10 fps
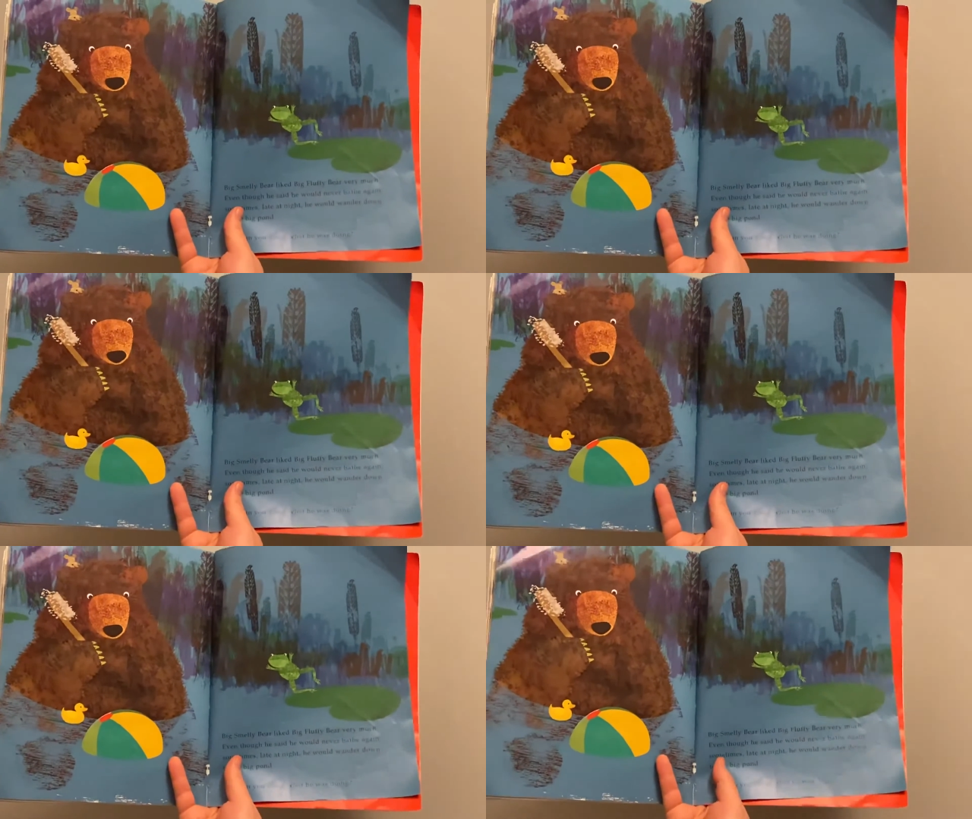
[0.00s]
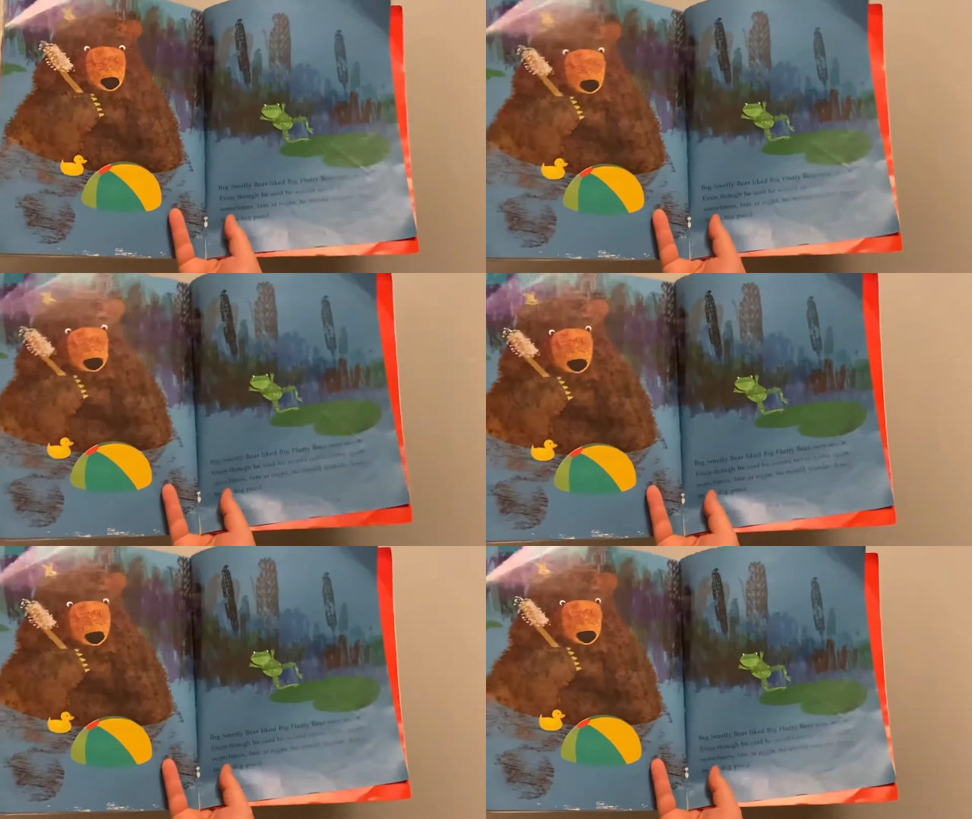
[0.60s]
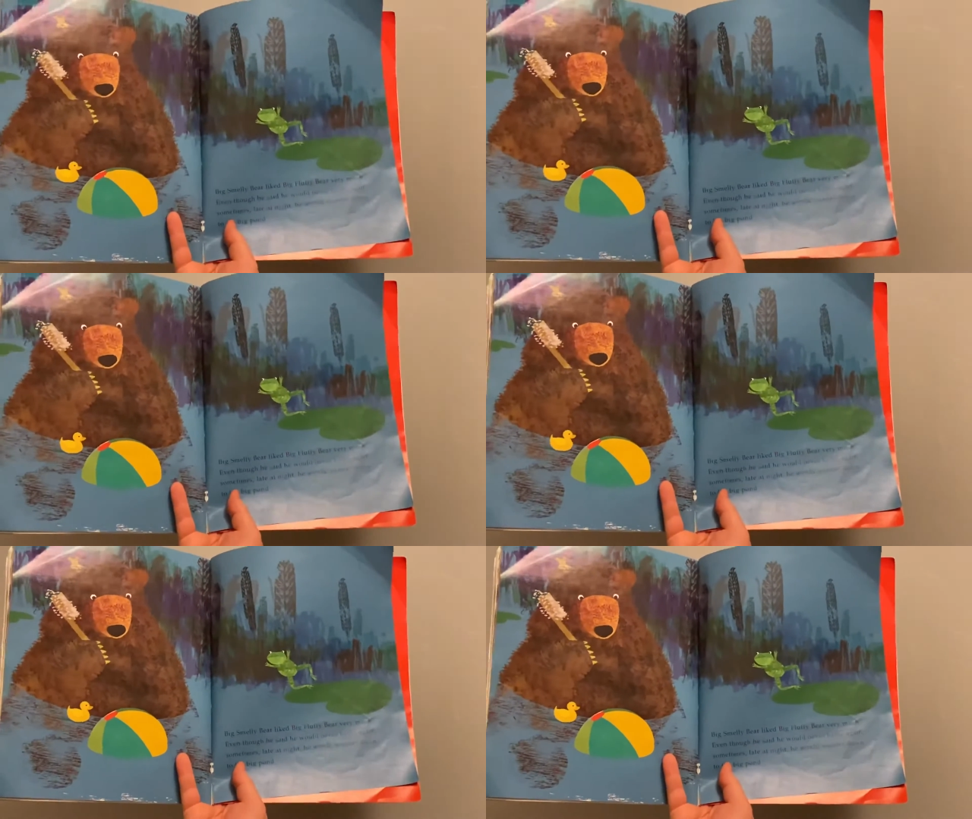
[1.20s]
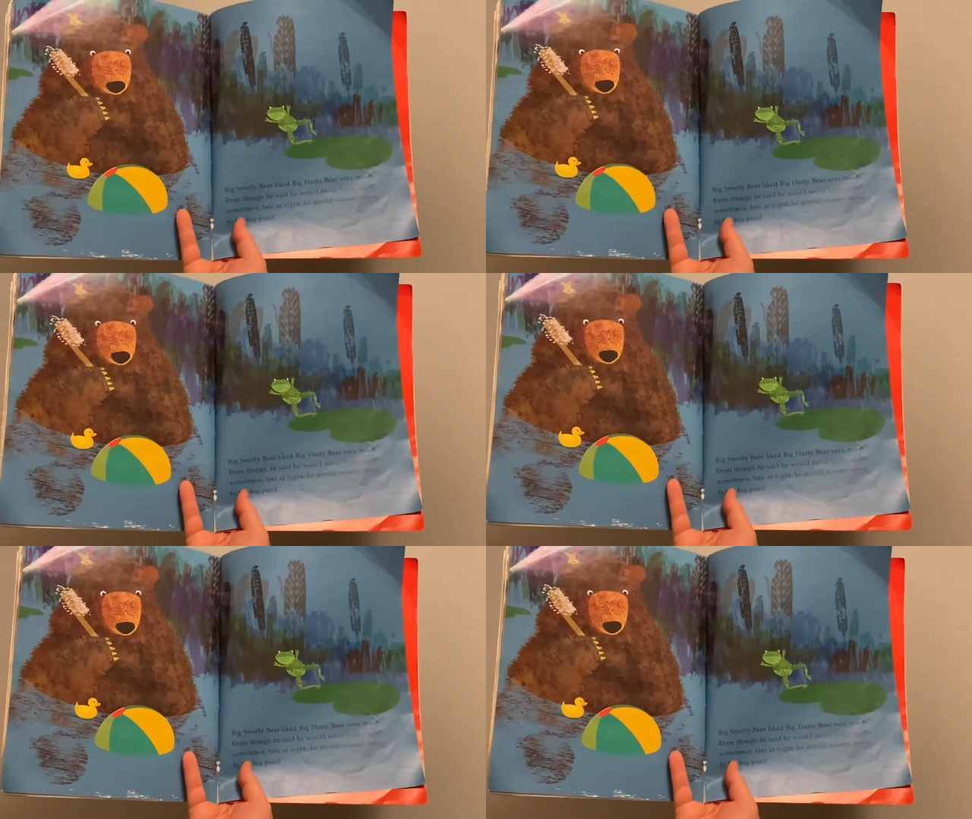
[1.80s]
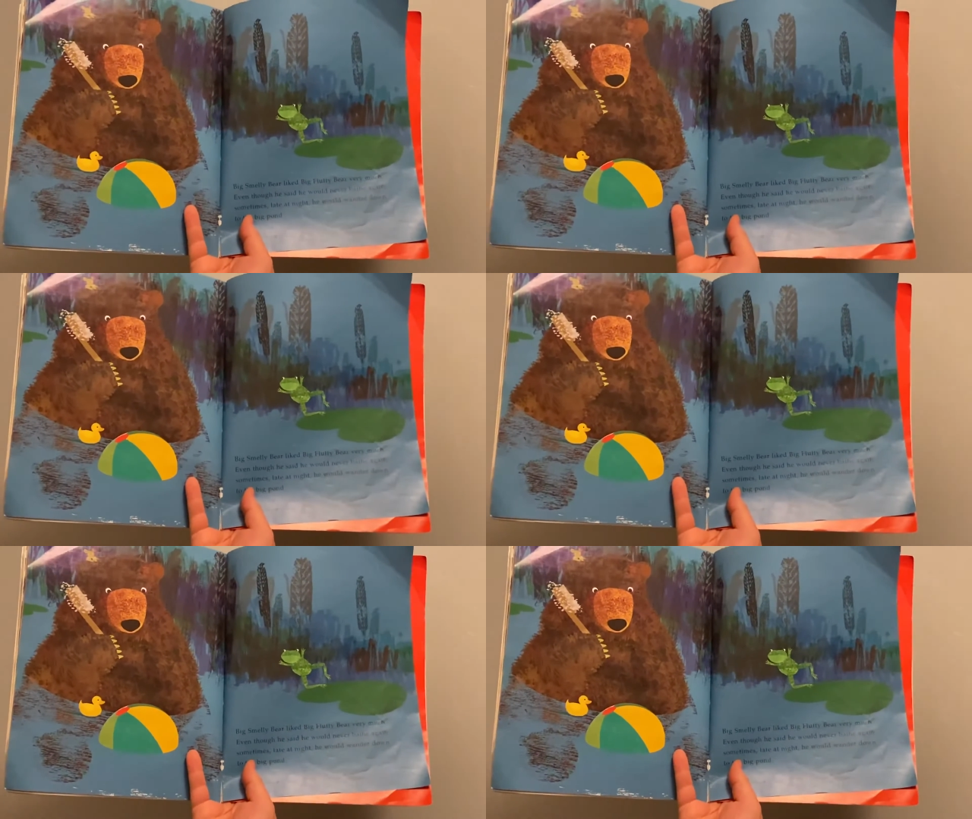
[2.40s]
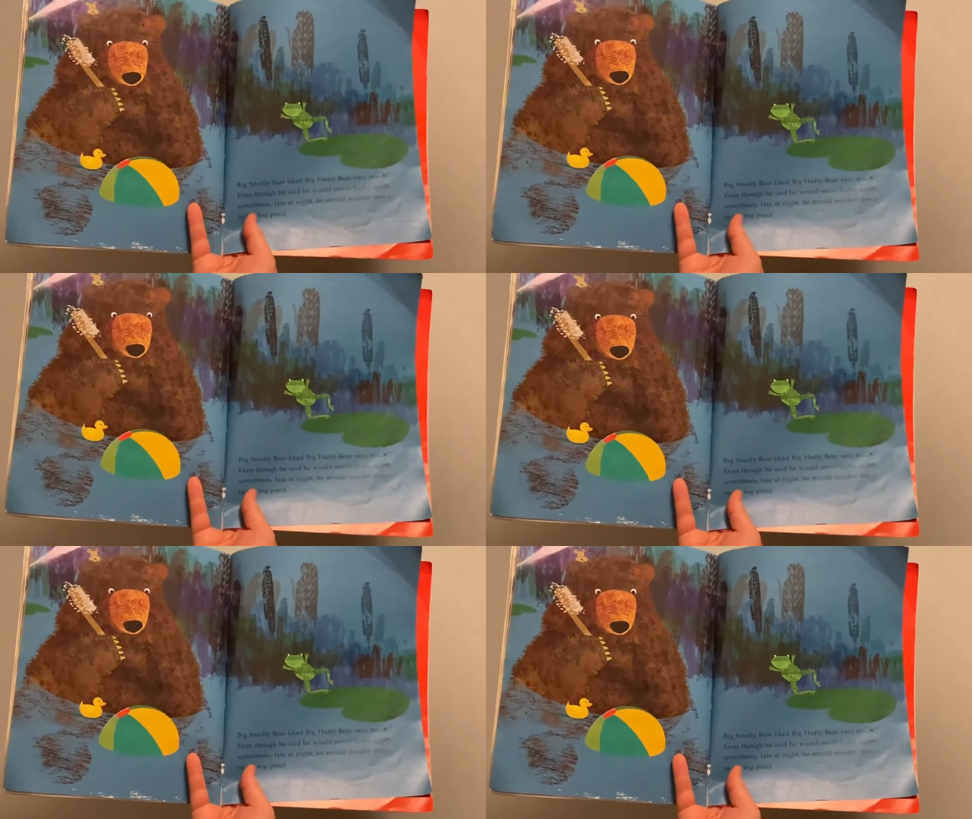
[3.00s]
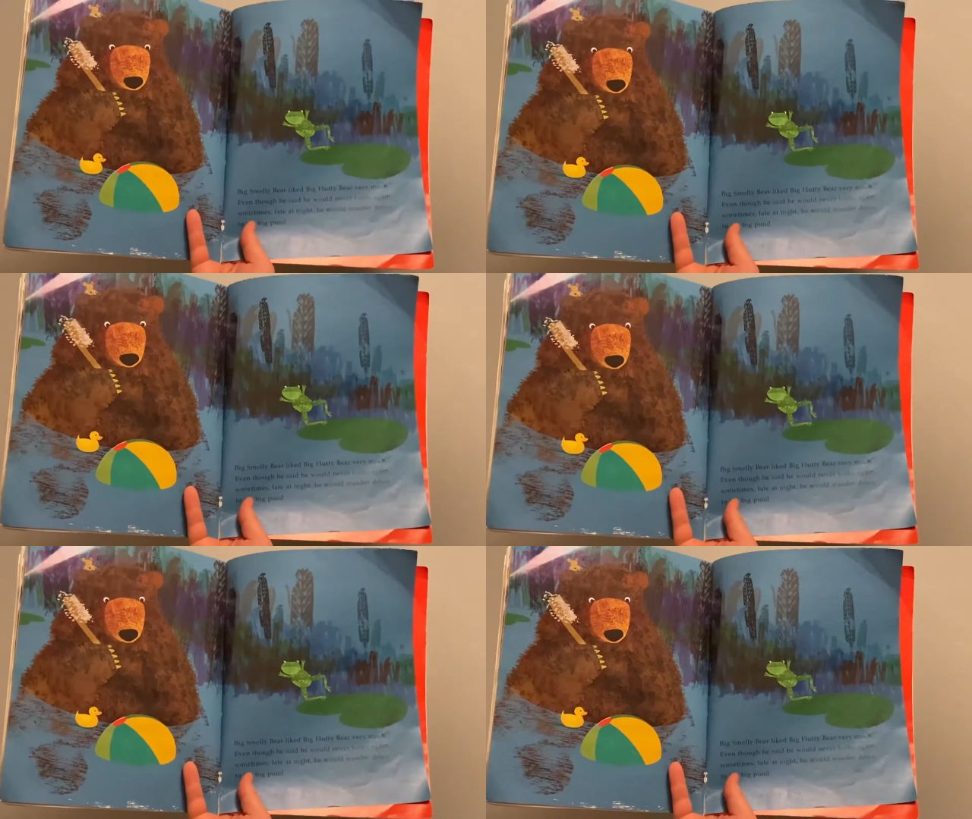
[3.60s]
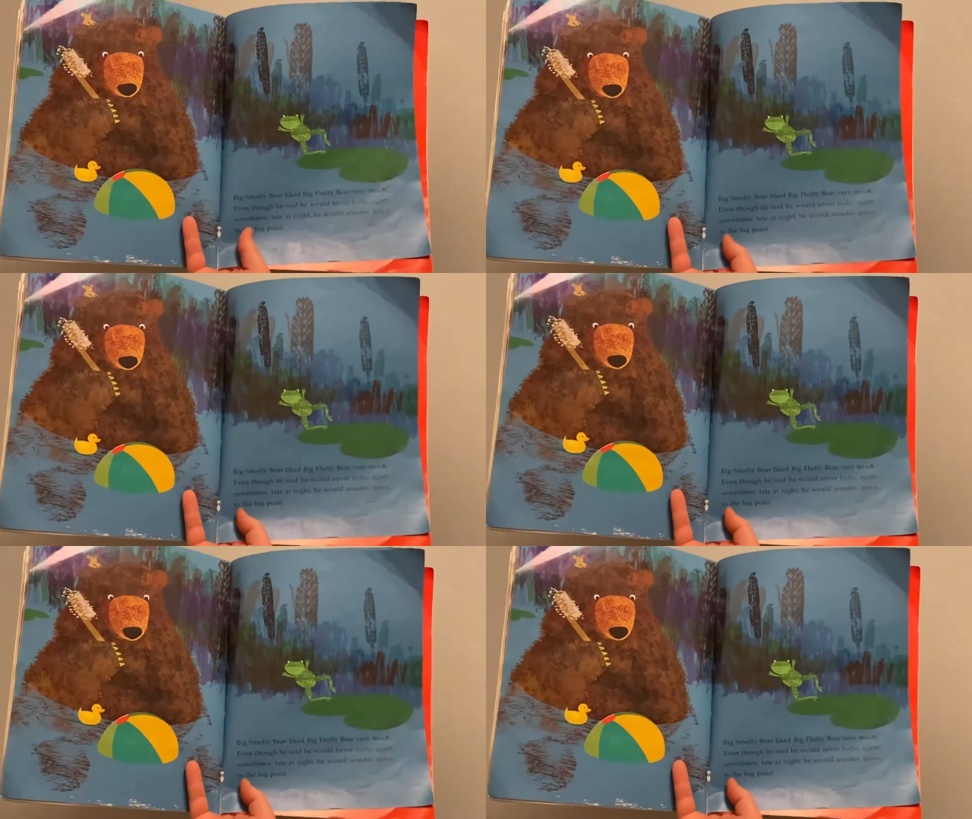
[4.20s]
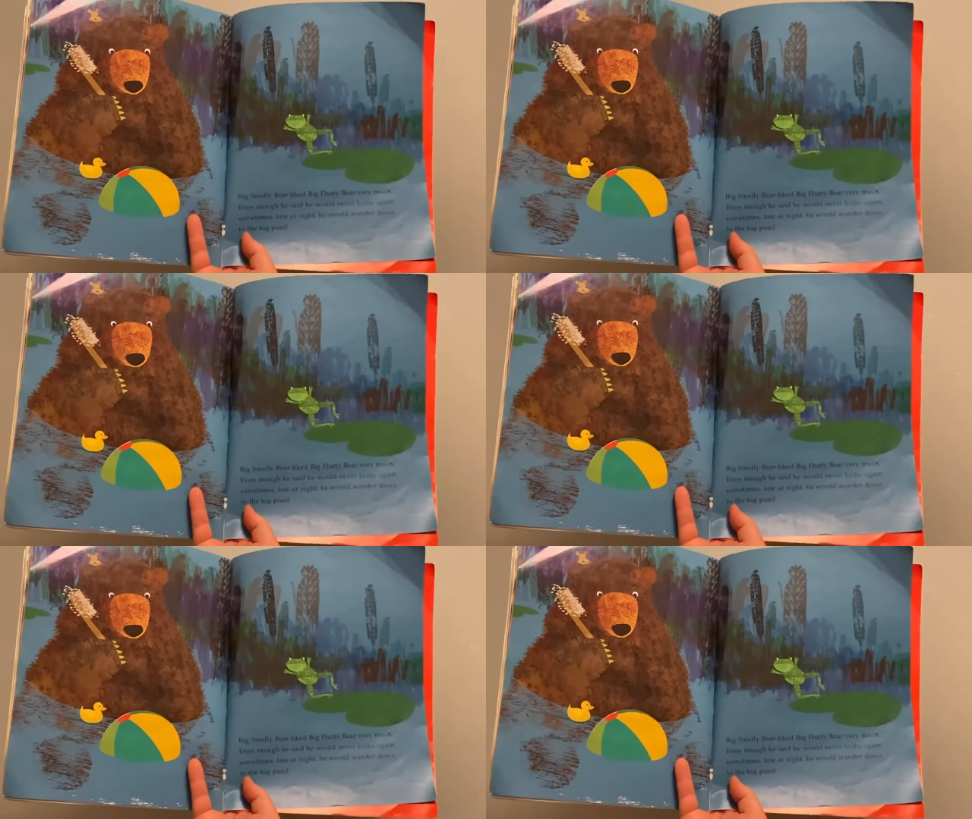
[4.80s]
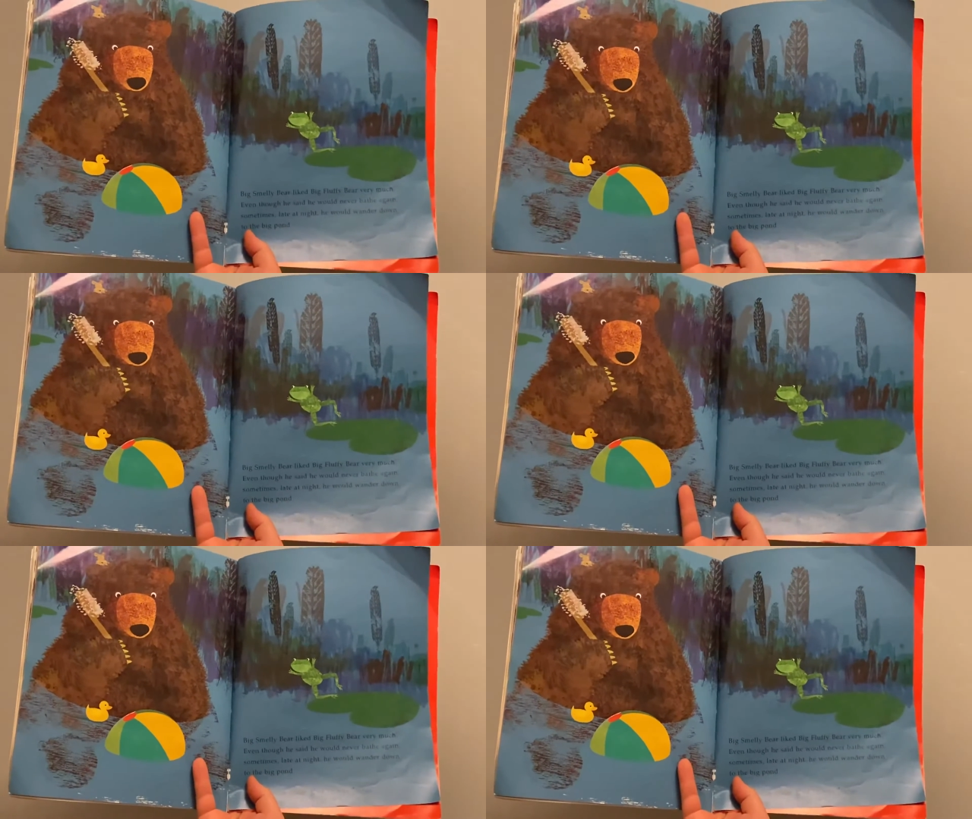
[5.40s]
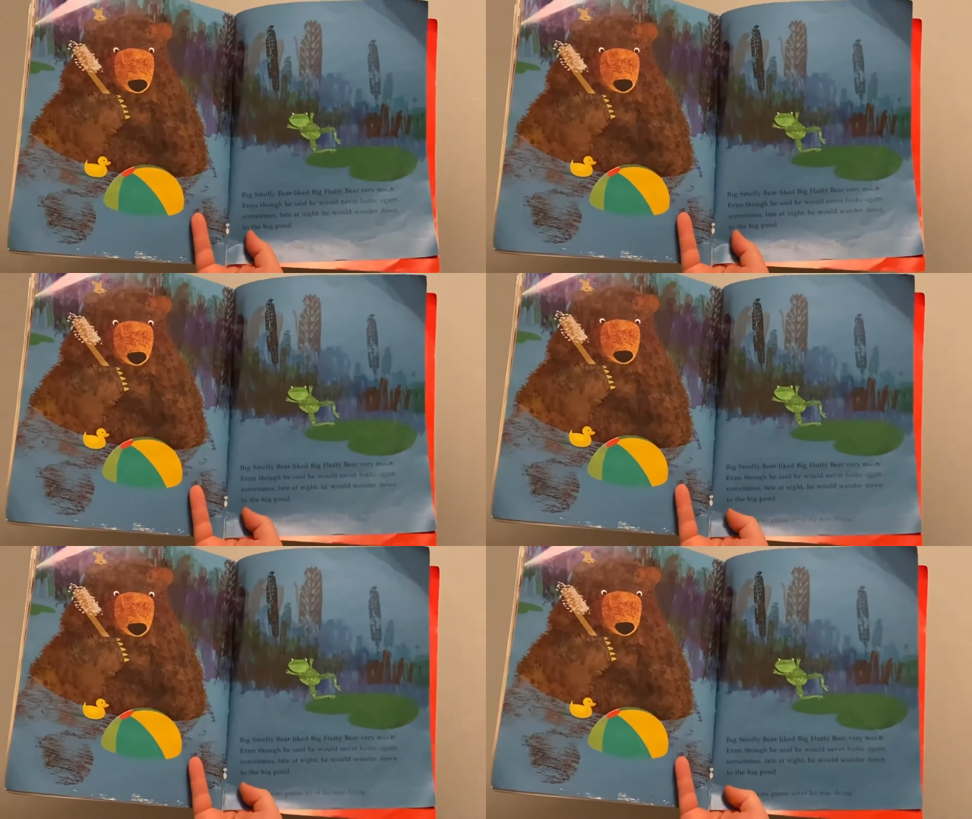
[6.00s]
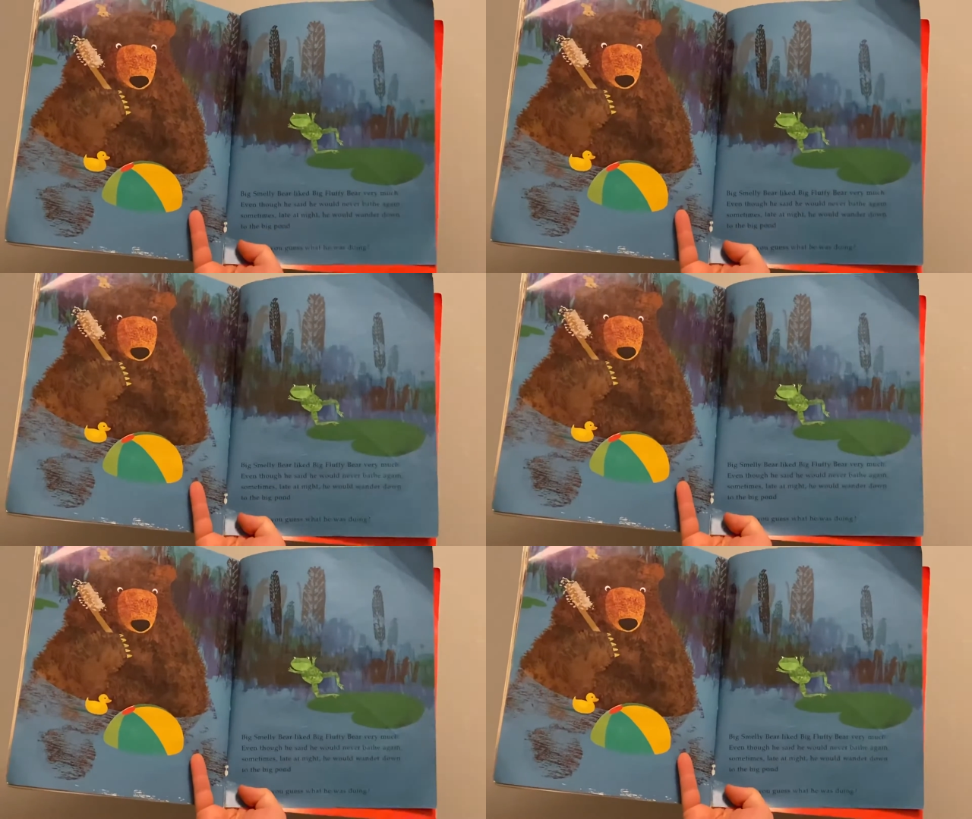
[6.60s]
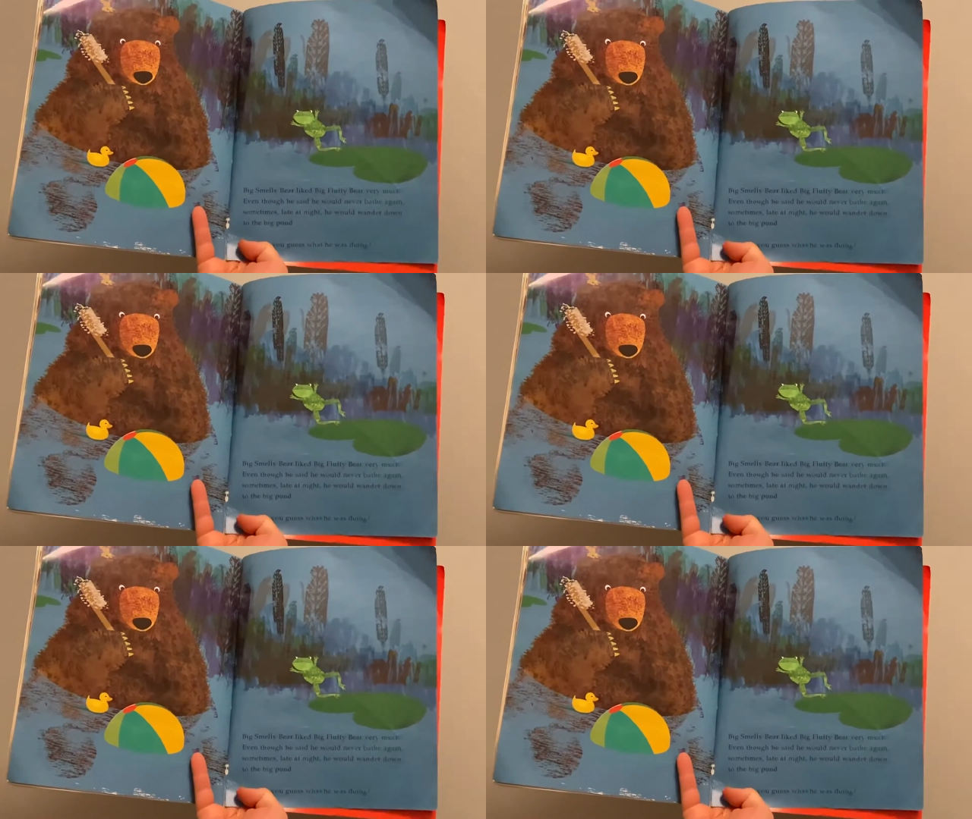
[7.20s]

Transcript: Nobody's mouth can be seen.